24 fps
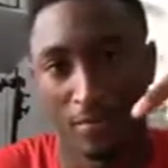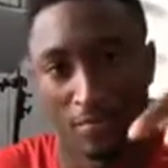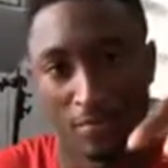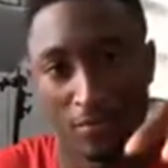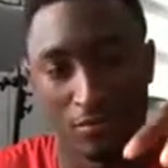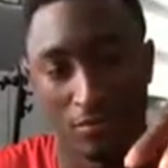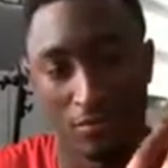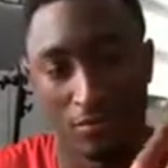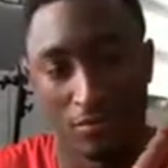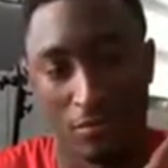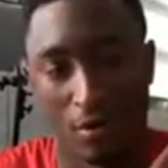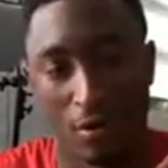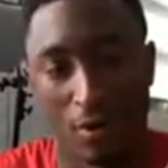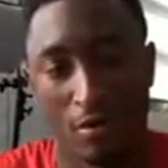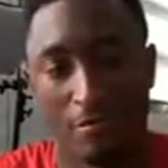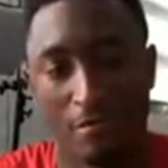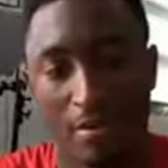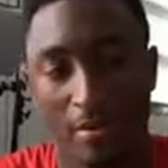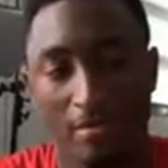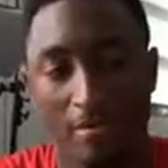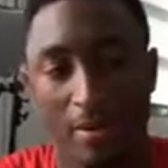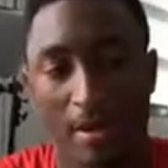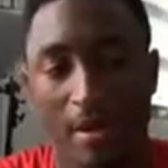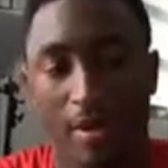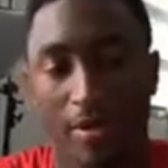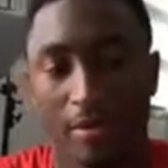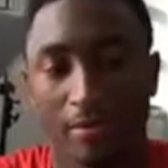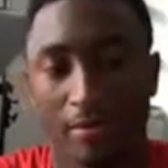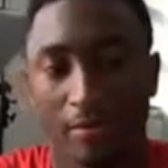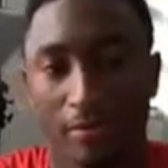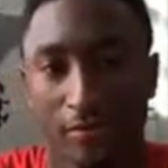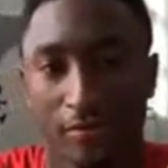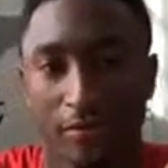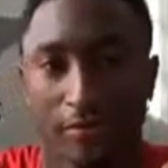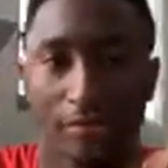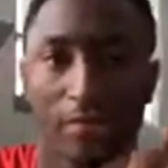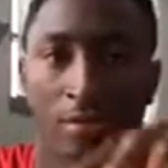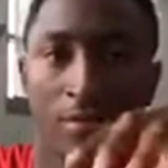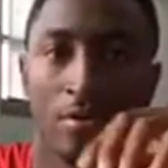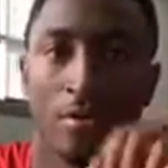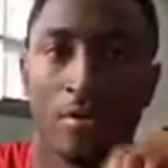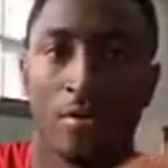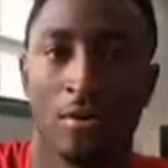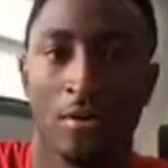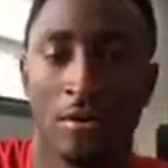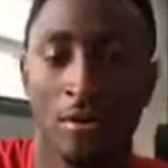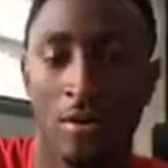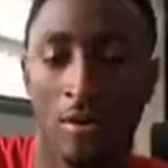Sharpie box
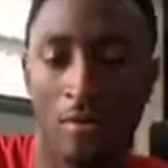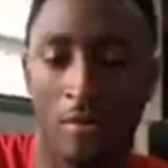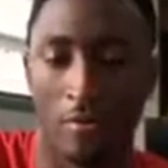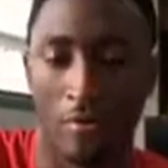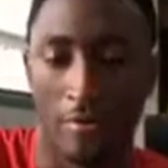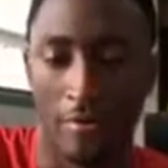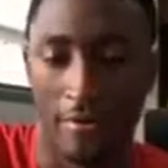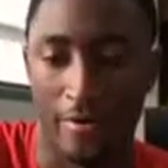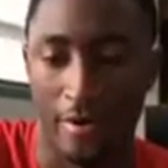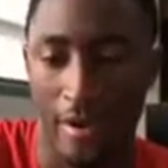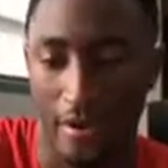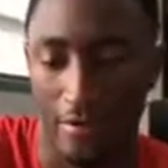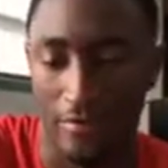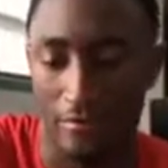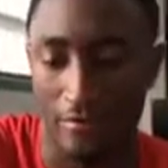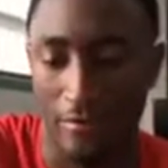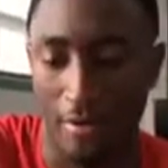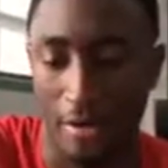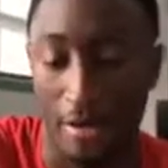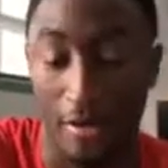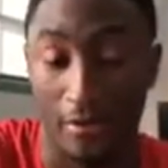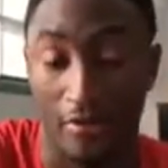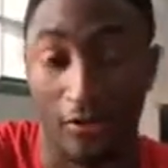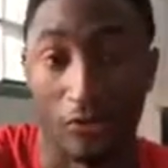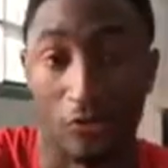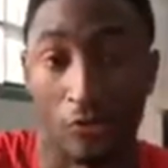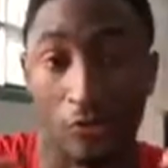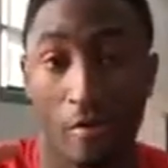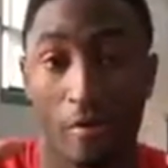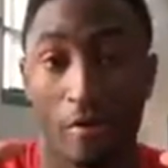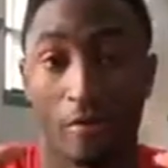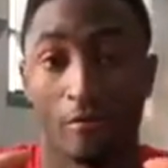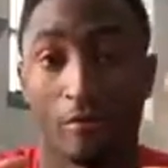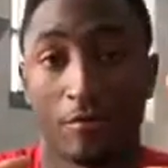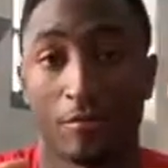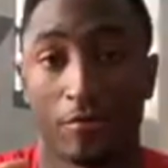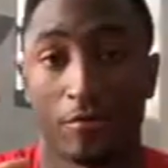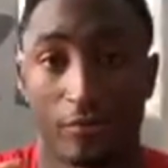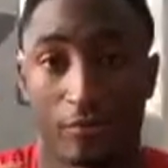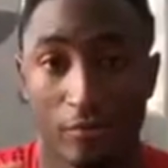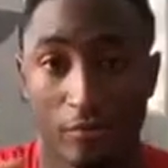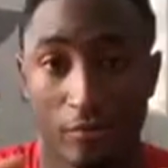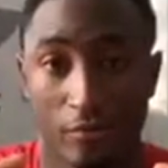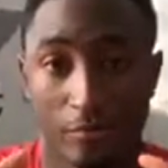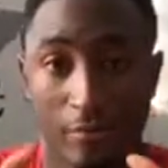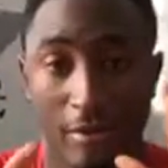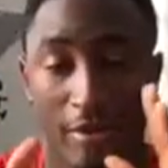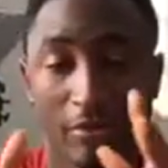or knife box. One of them is the
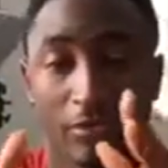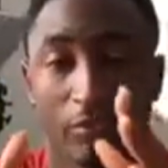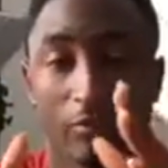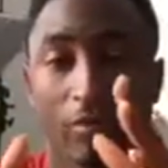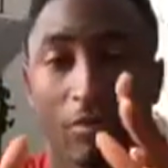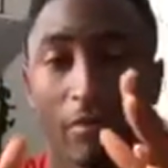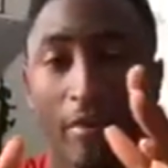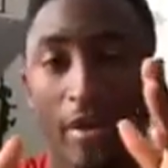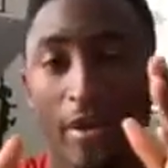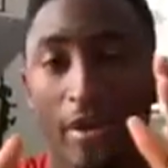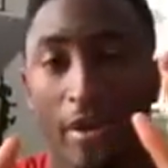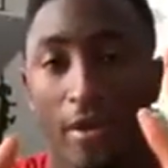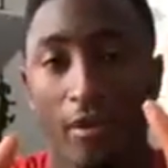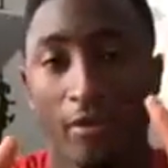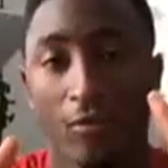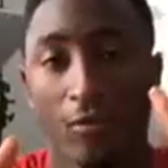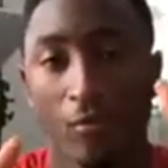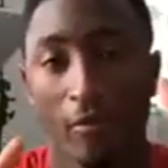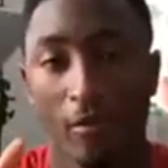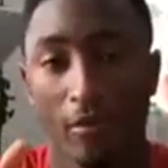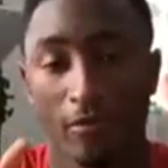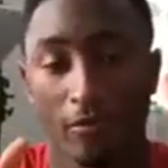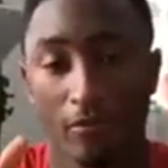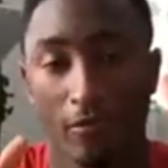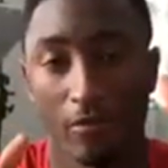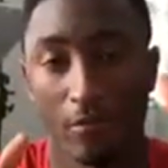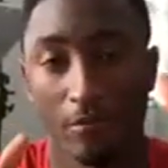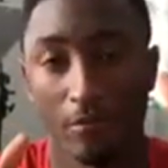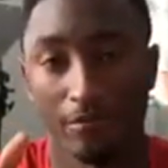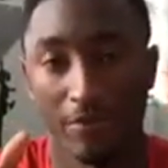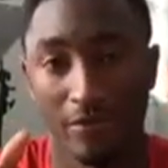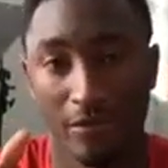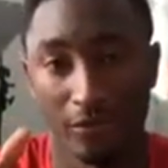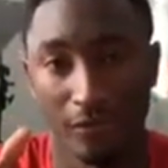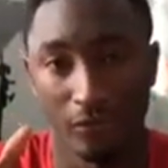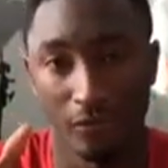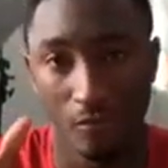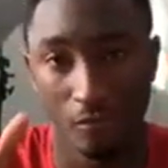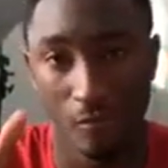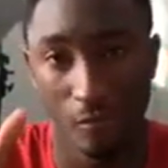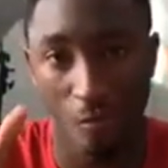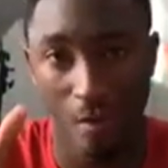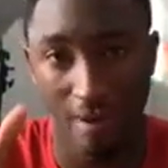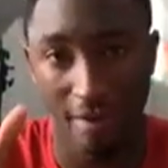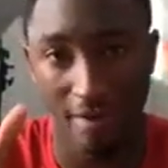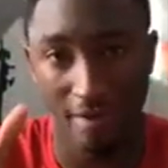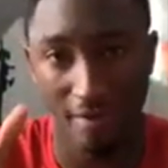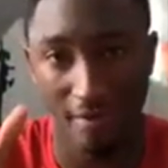space gray, one of them is the
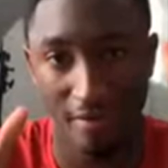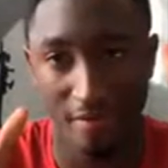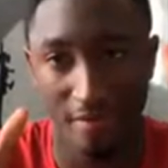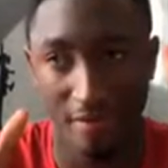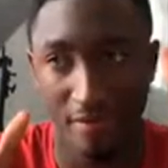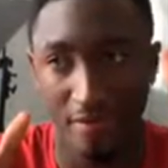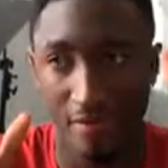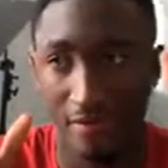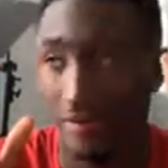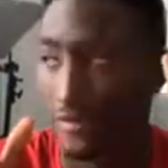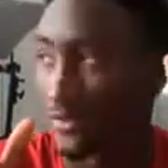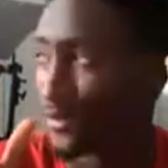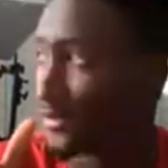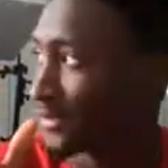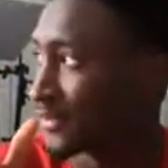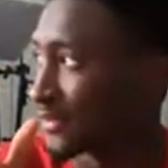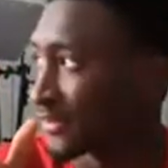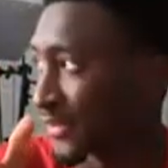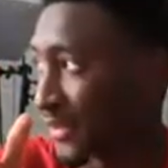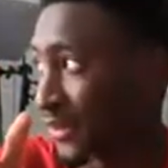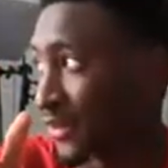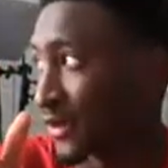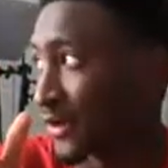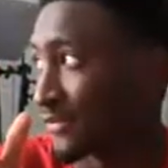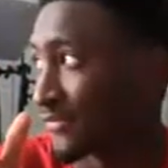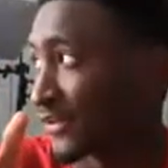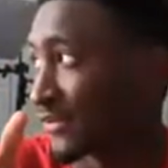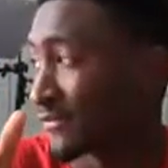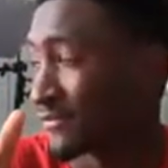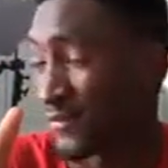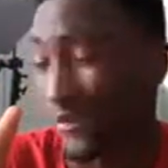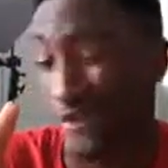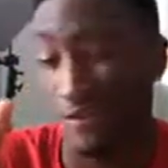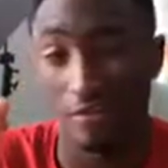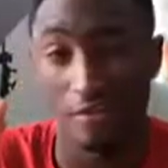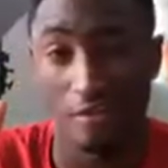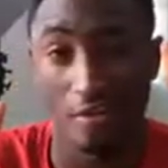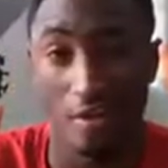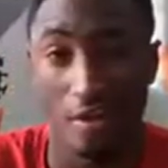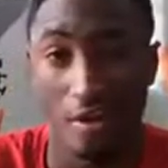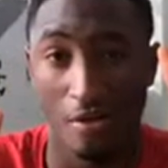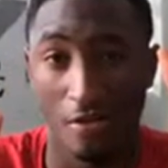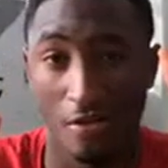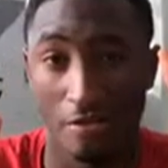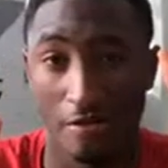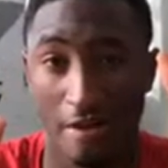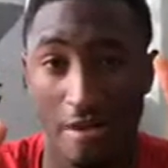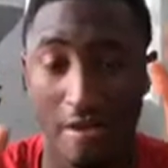white. They don't have any fancy
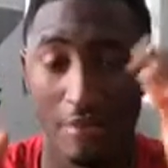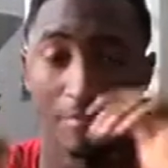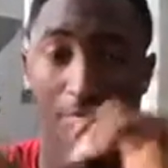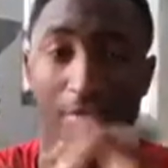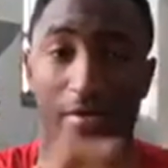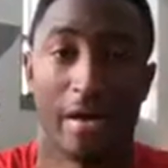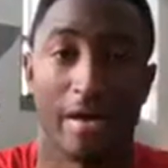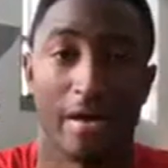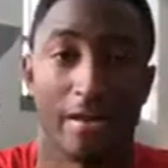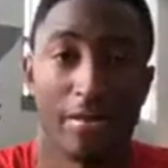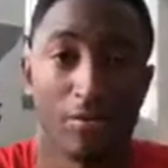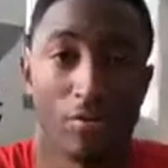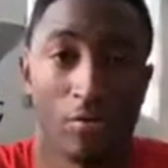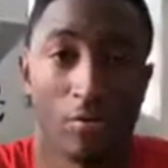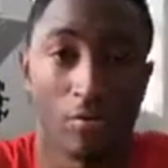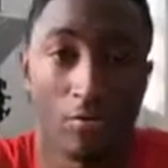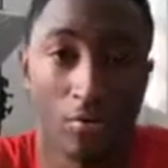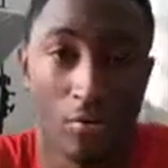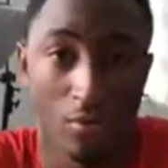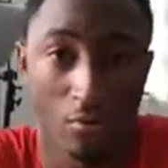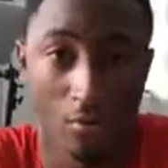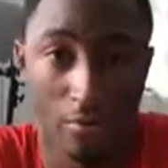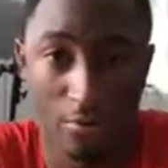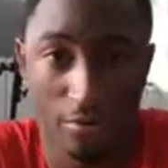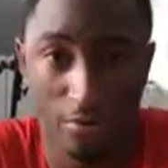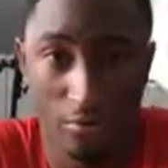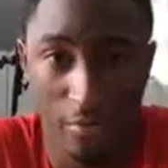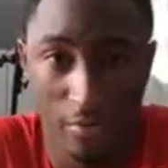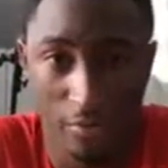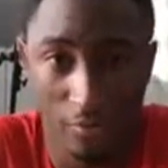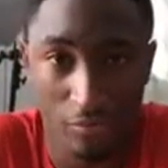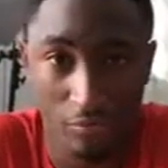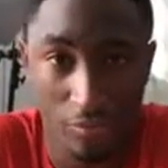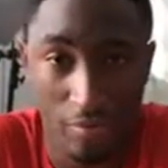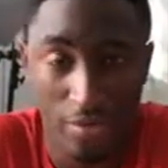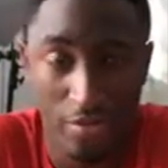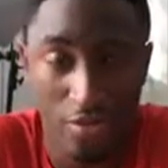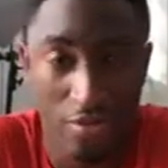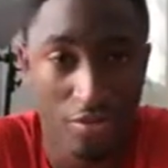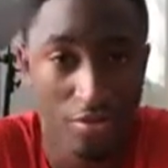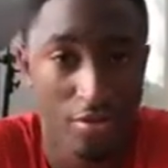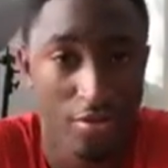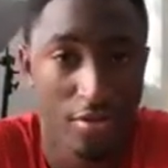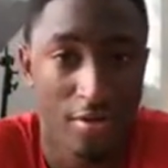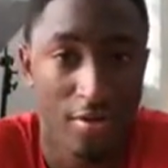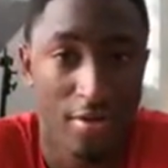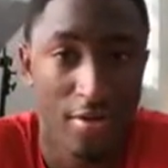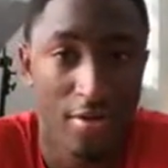color names. I don't know which one is which.
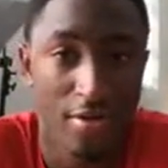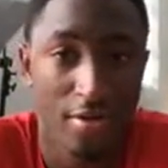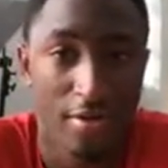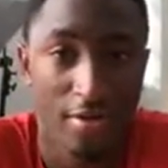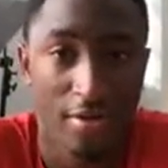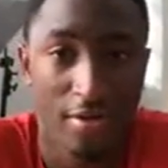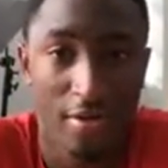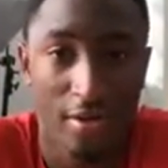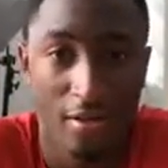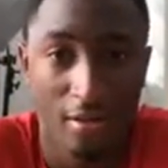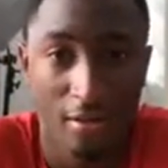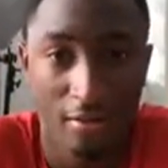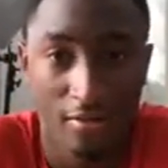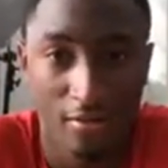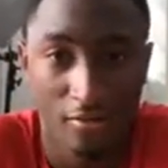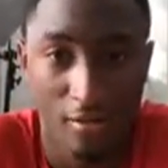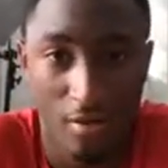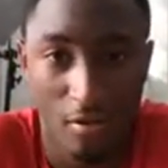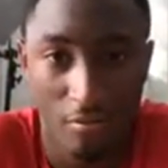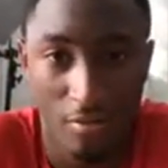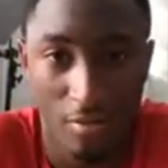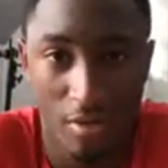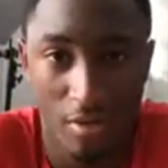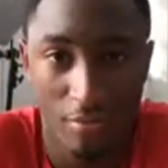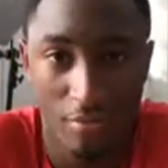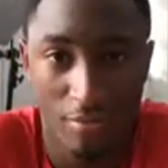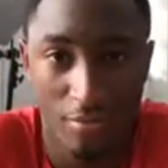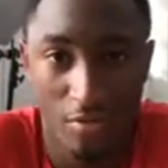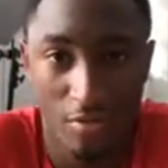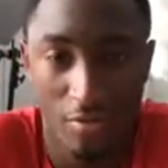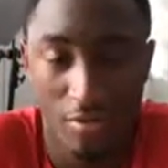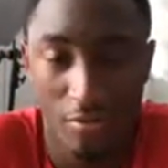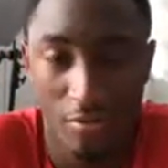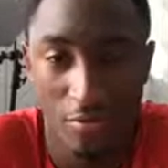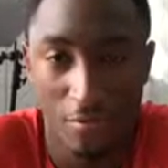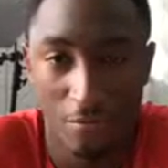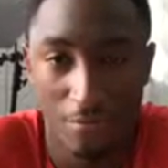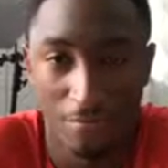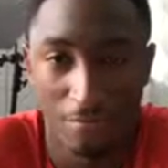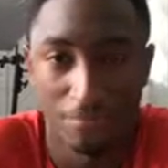It's gonna be up to you.